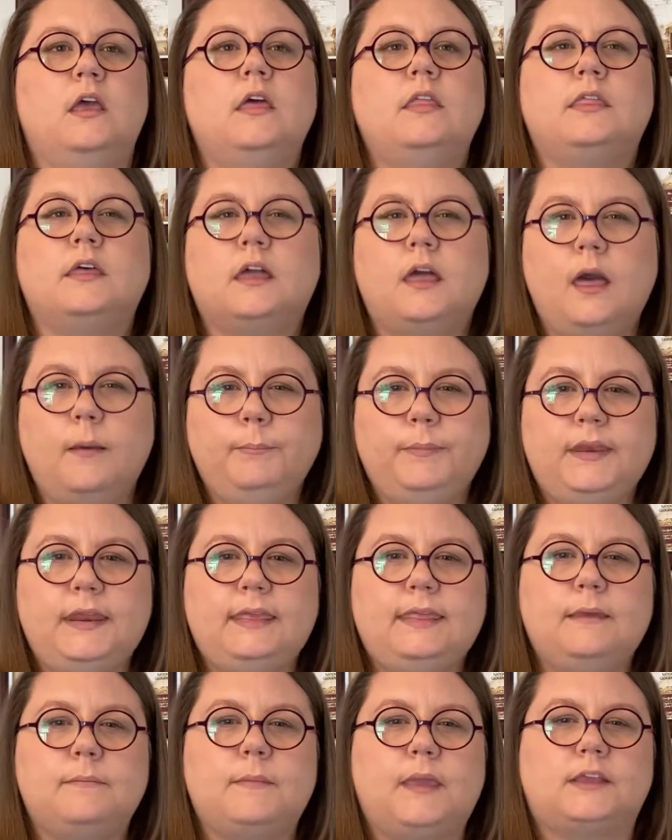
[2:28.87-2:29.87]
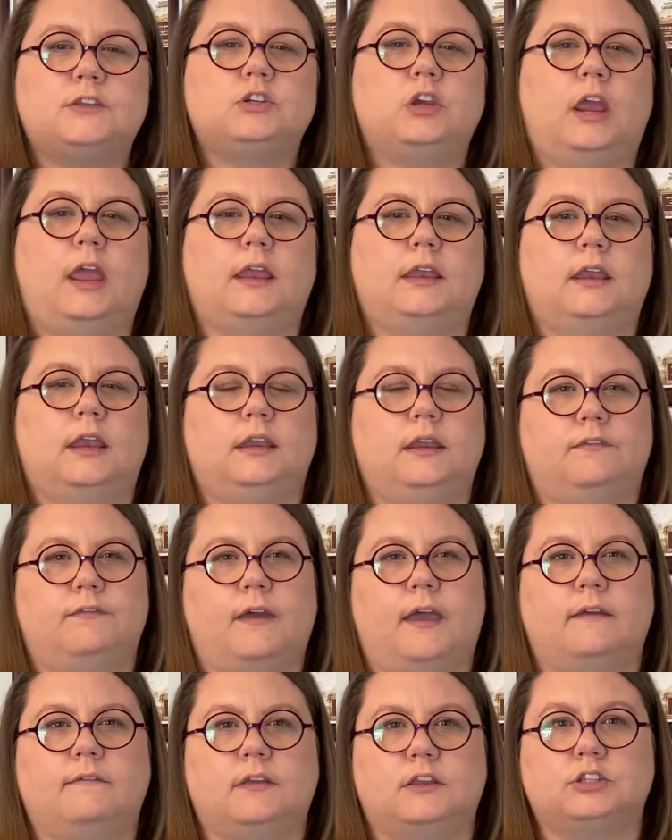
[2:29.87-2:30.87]
The company that makes your
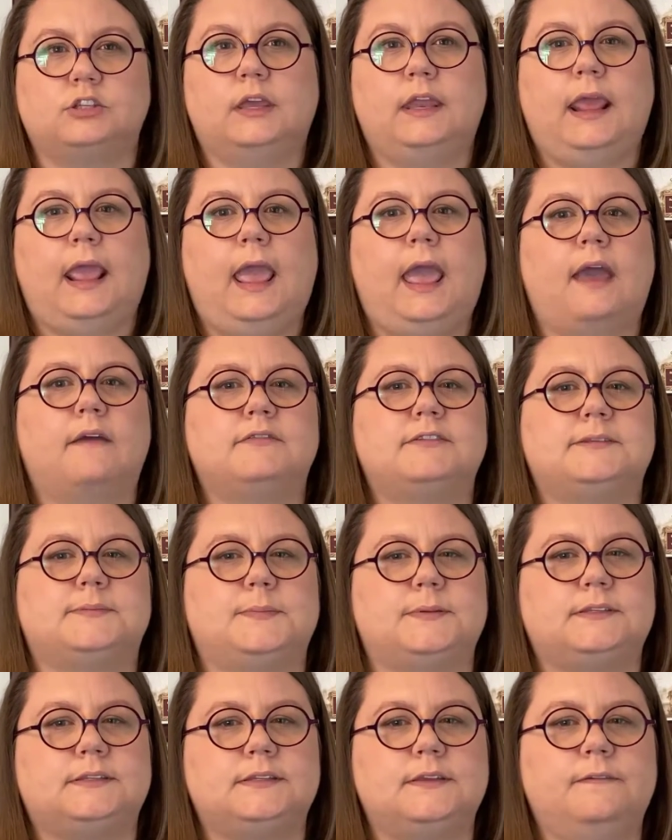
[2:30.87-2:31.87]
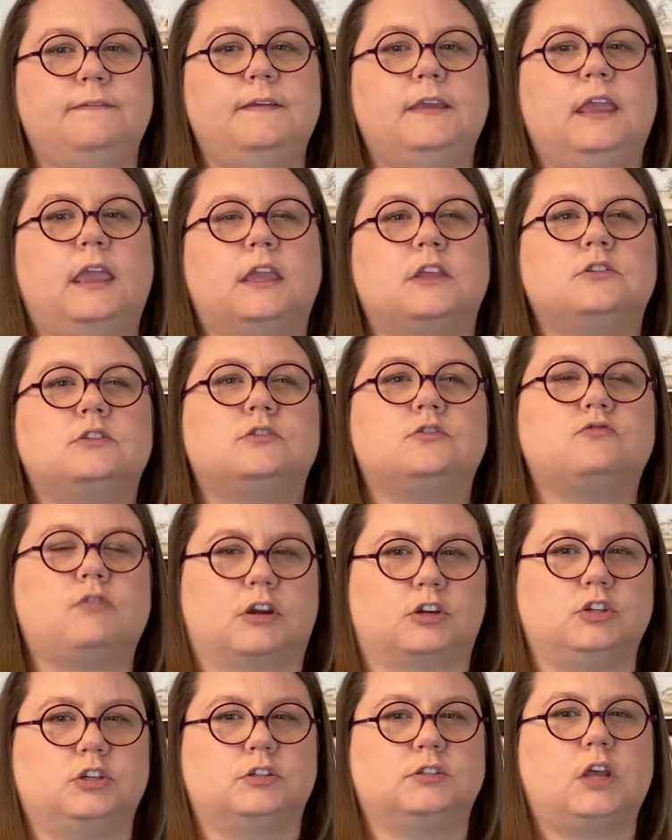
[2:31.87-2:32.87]
N95 is going to have specific
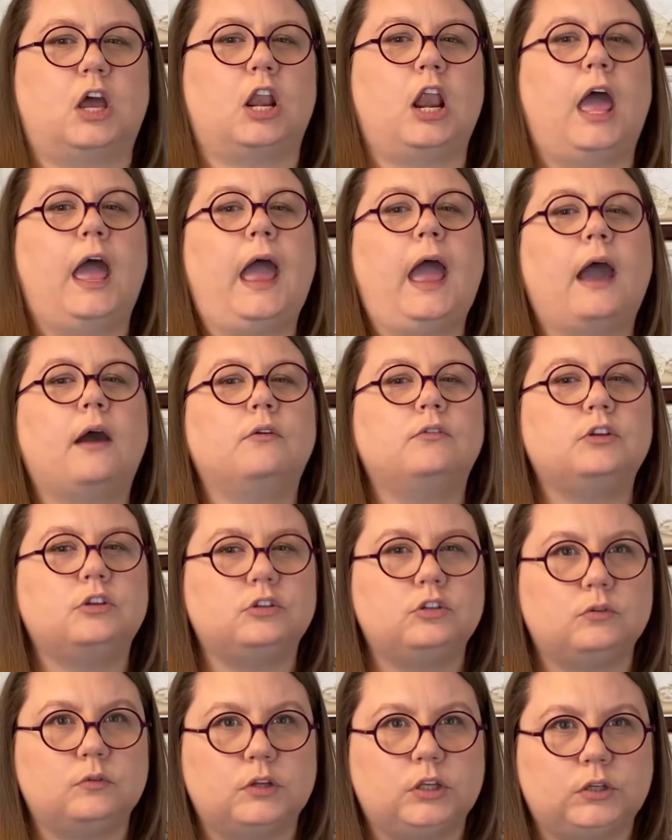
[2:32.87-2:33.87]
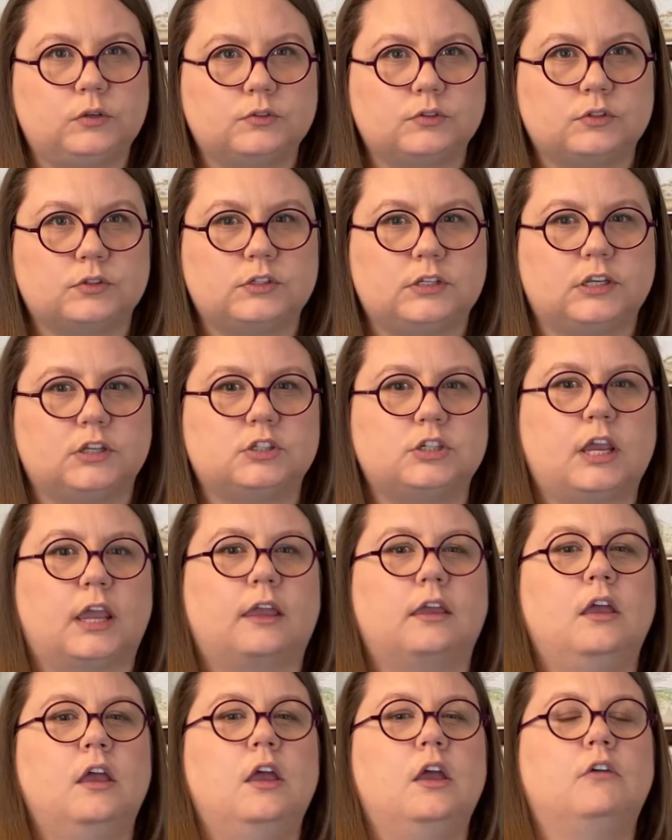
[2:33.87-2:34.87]
instructions on how to do a user seal
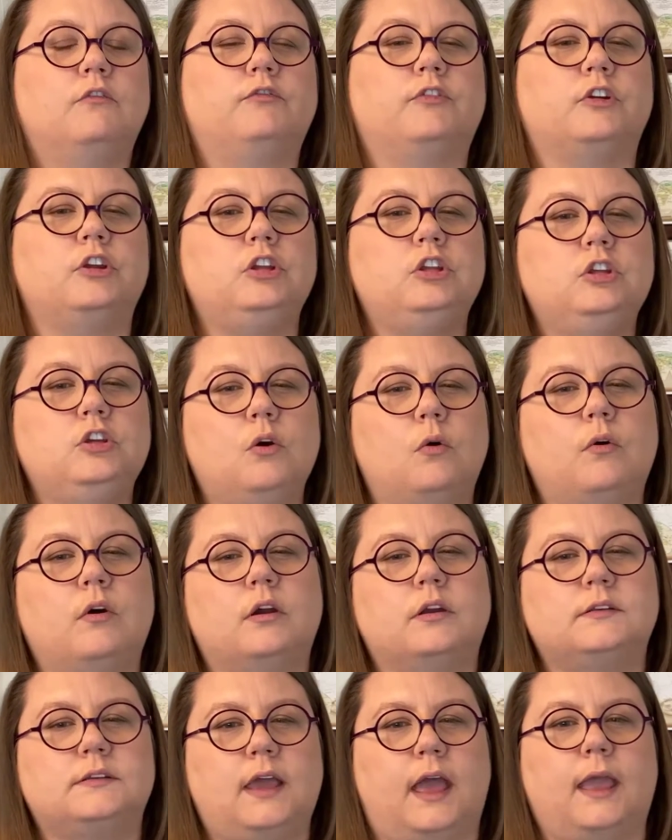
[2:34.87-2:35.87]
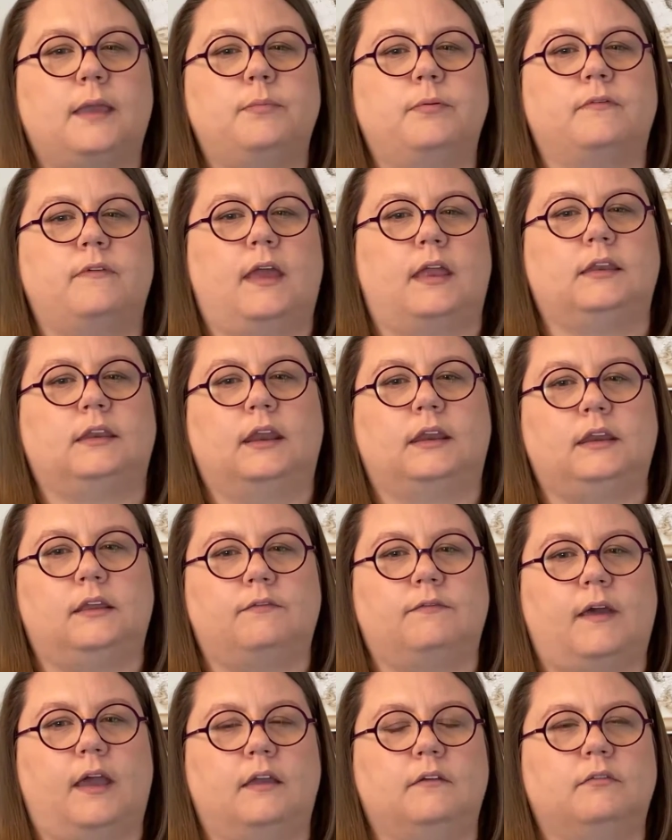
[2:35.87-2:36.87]
check for your type of
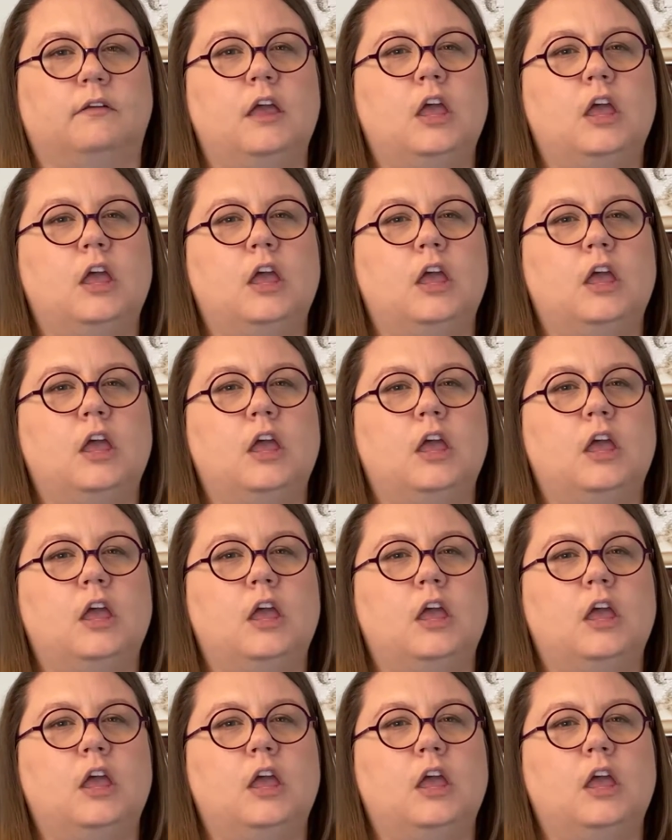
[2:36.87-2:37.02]
N95.